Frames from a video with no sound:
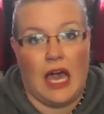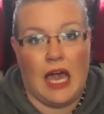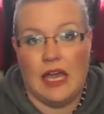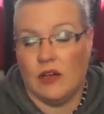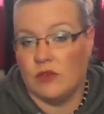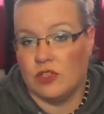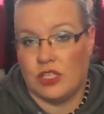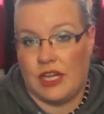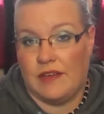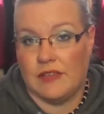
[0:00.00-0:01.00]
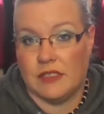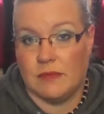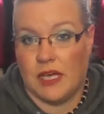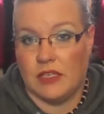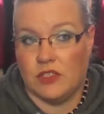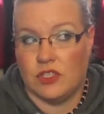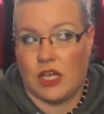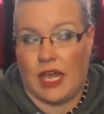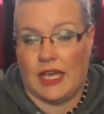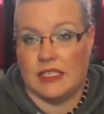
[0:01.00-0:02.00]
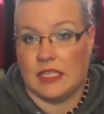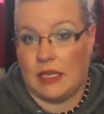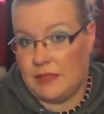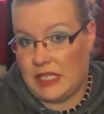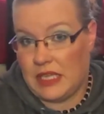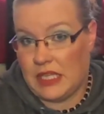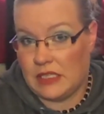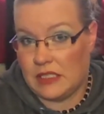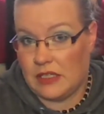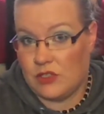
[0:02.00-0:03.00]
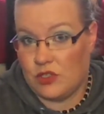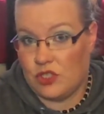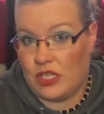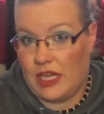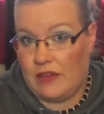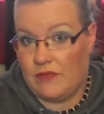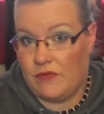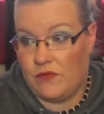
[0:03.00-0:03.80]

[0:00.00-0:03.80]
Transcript: I don't shave as much as Ipsy thinks I should shave.